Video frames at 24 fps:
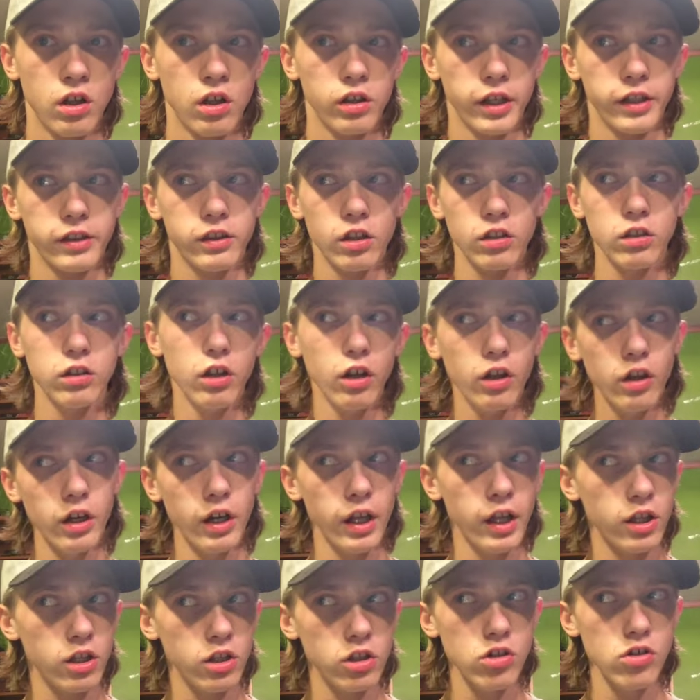Like they're looking
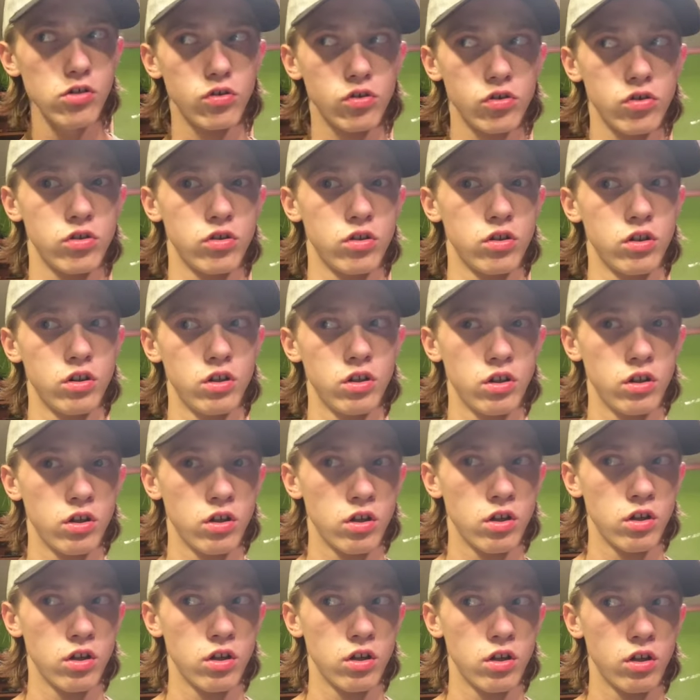at you.
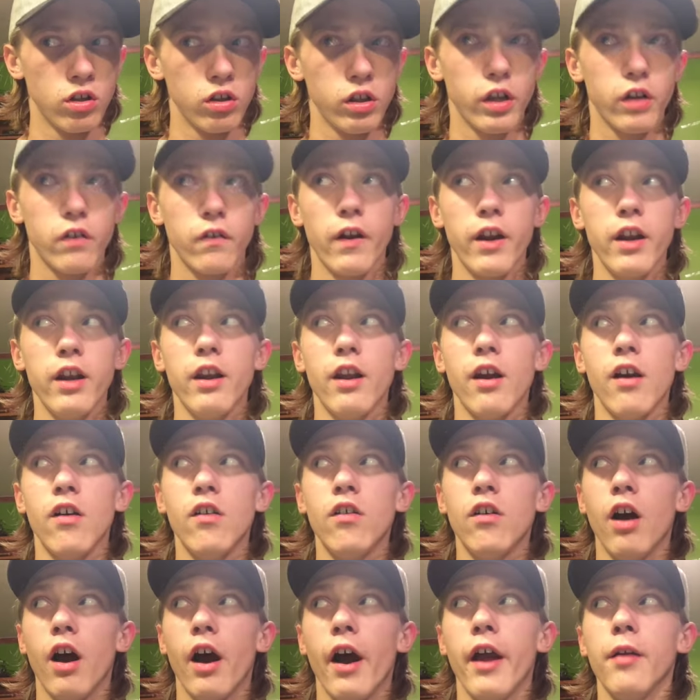Like right
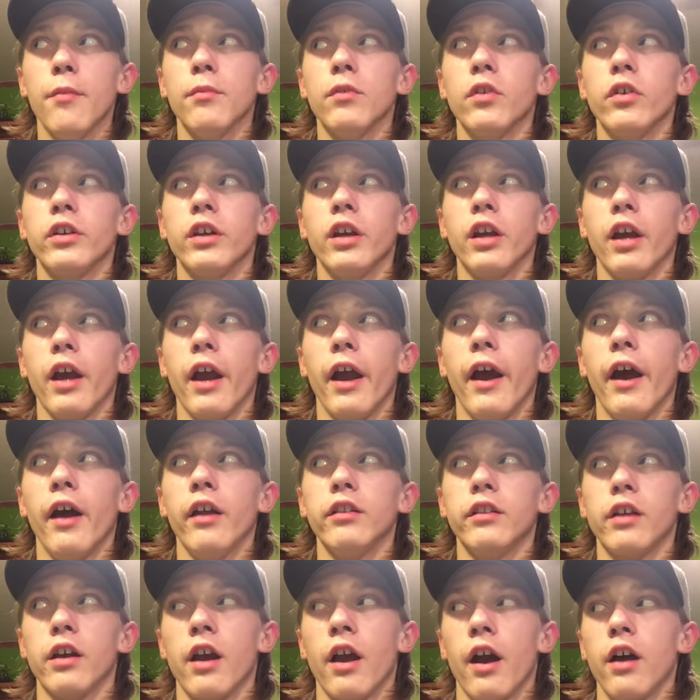now, I am looking
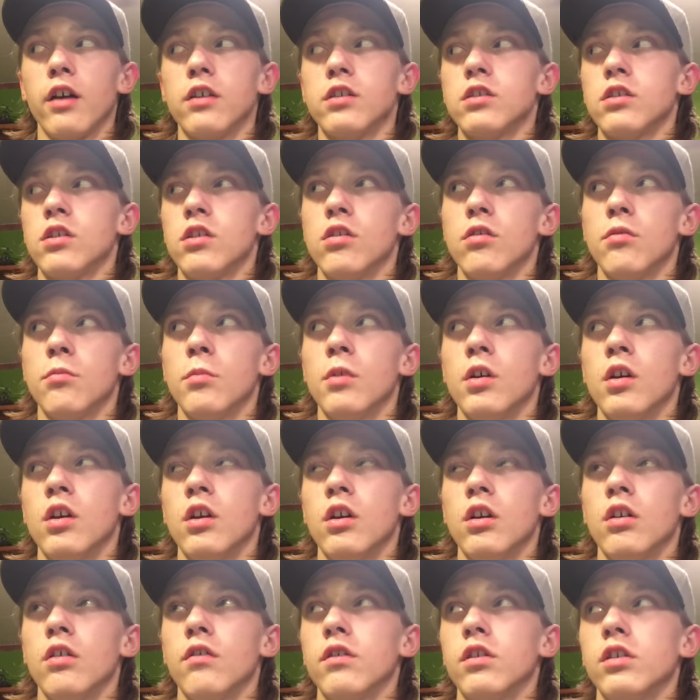at the costume
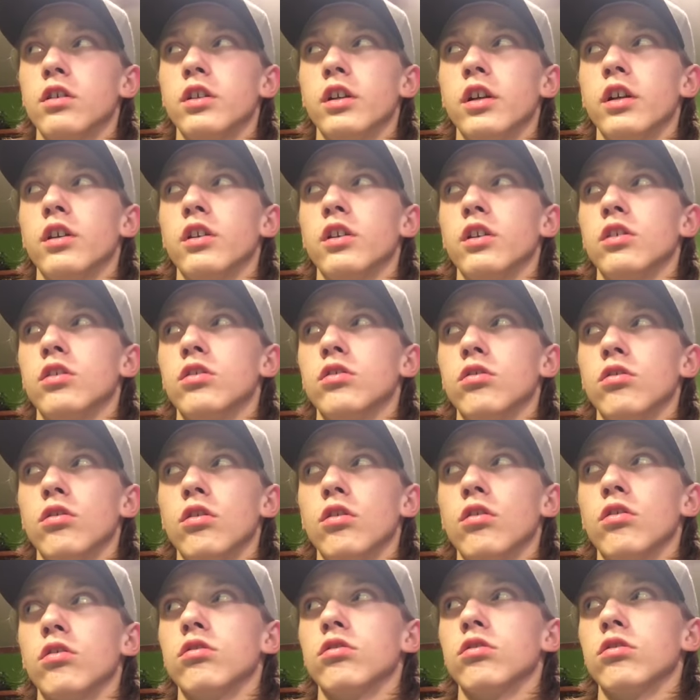for J&J
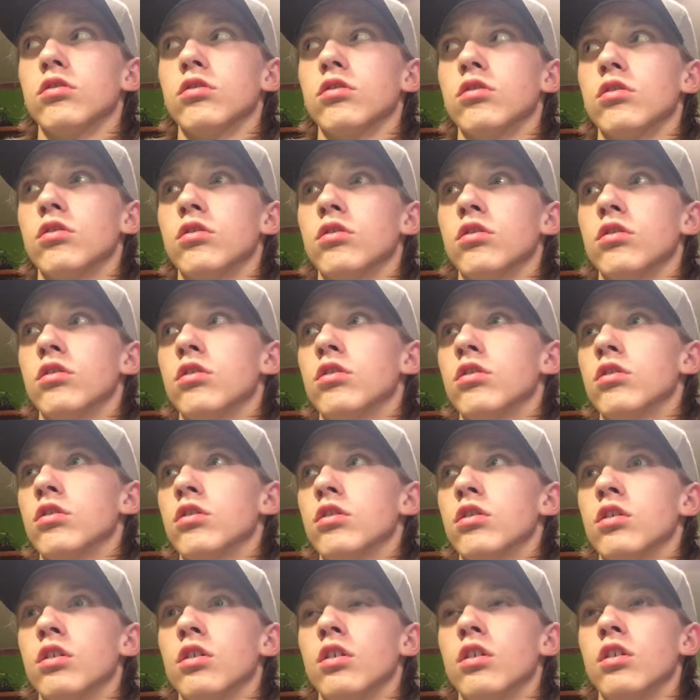Studios.
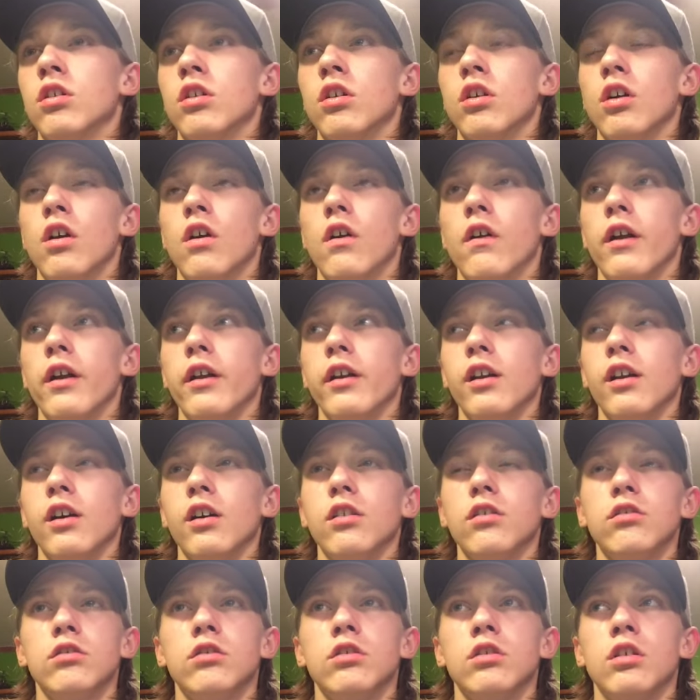Right
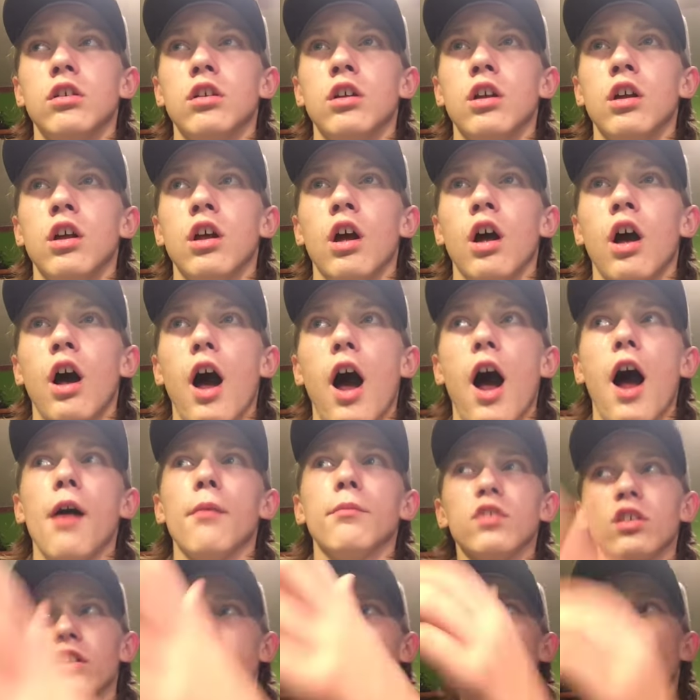now,
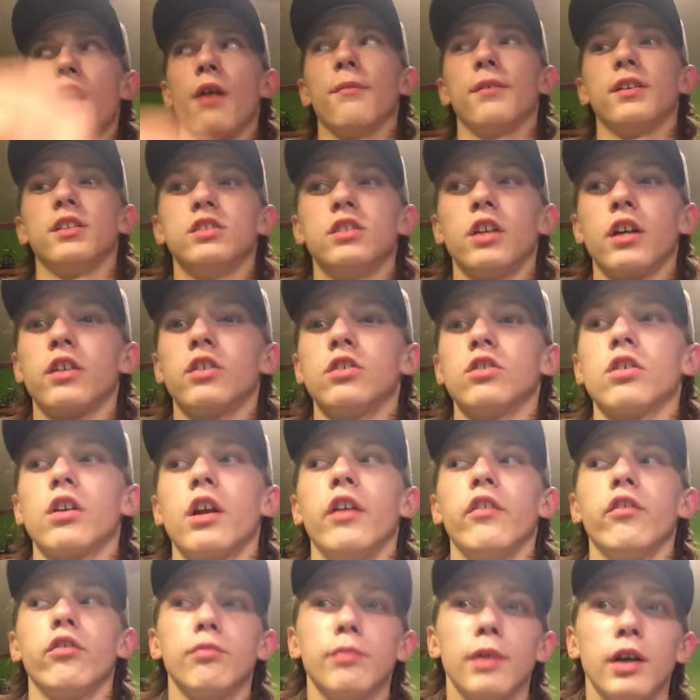I'm looking at my second
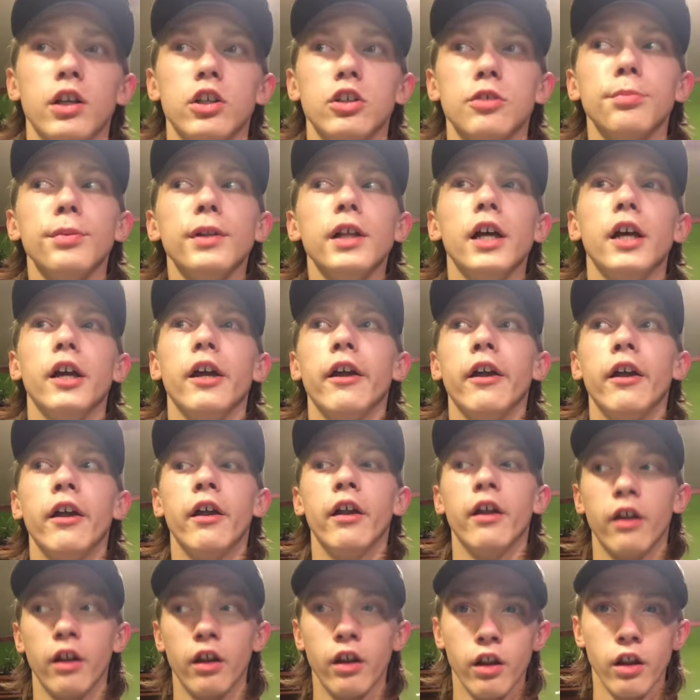screen for my display.
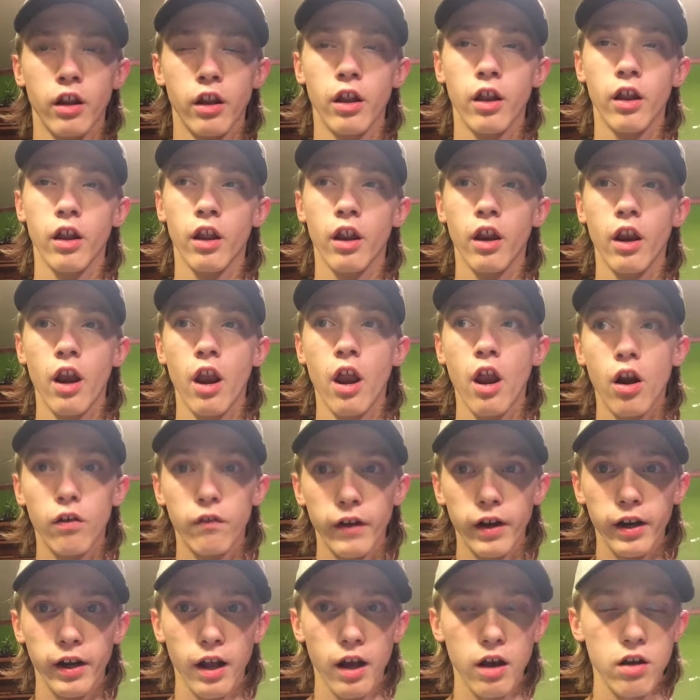
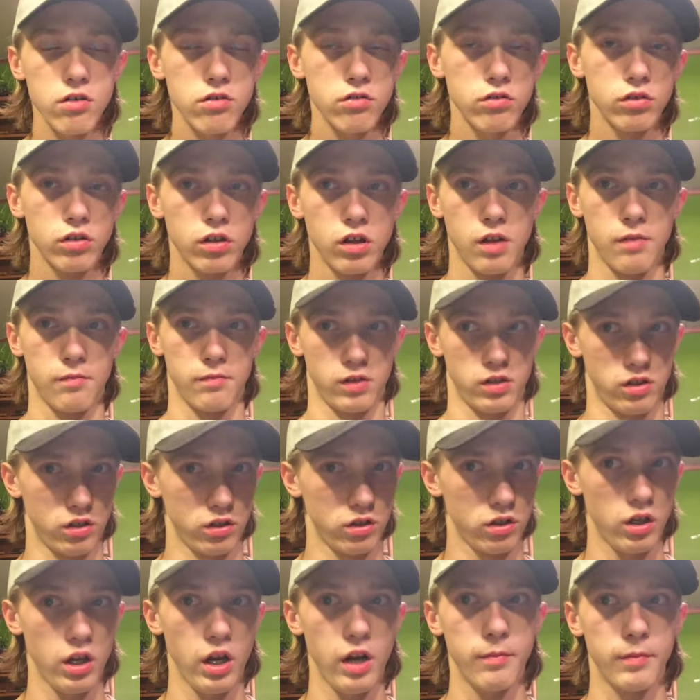Right now, I'm looking
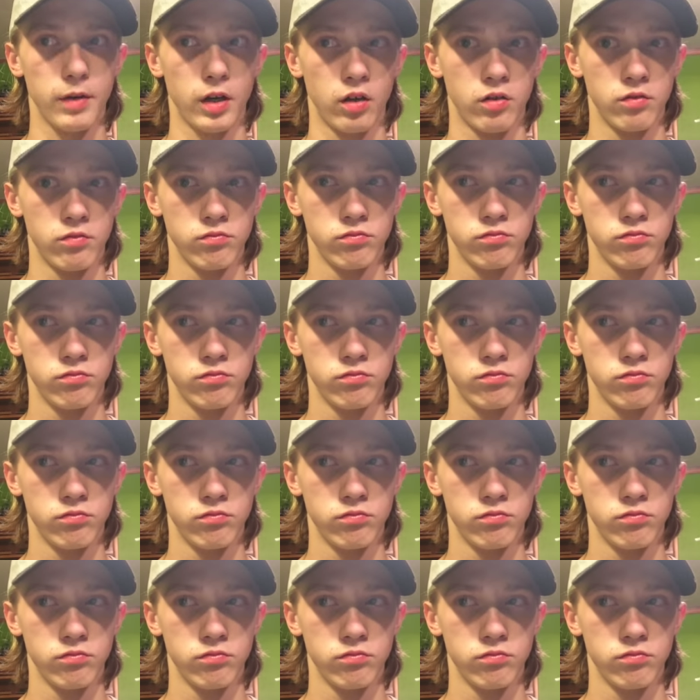at the camera.